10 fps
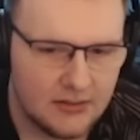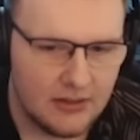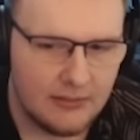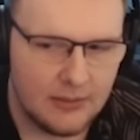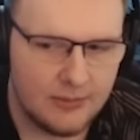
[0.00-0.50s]
Uh,
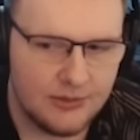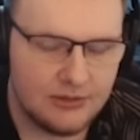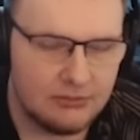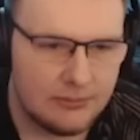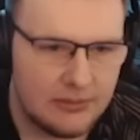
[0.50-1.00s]
why would you
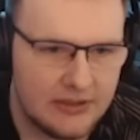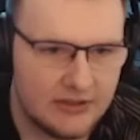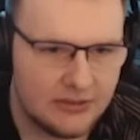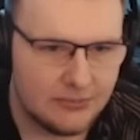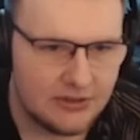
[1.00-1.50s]
ever play a
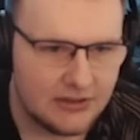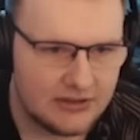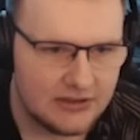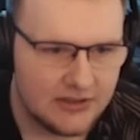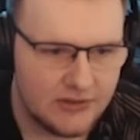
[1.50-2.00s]
champion like
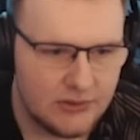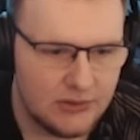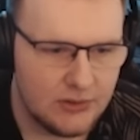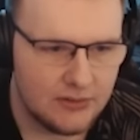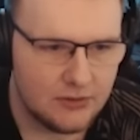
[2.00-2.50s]
that?
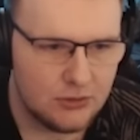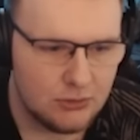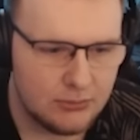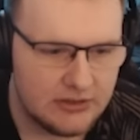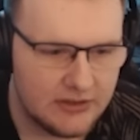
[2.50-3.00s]
You have no
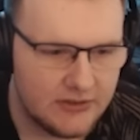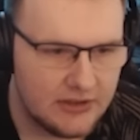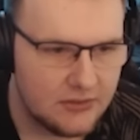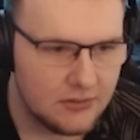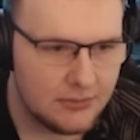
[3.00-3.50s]
mobility,
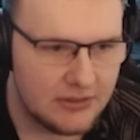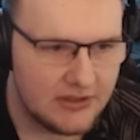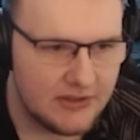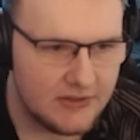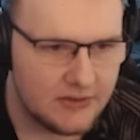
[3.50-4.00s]
your
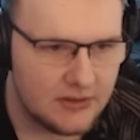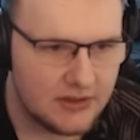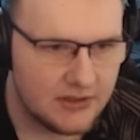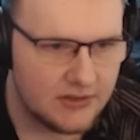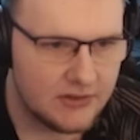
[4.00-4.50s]
abilities
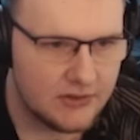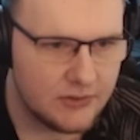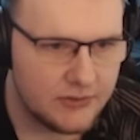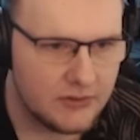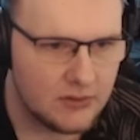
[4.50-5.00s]
are so
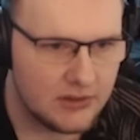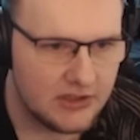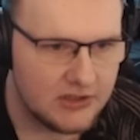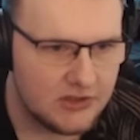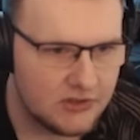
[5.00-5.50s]

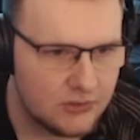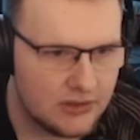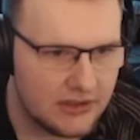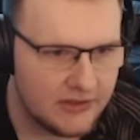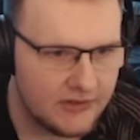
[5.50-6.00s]
sluggish to
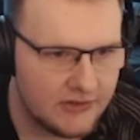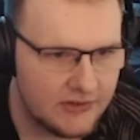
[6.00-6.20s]
cast.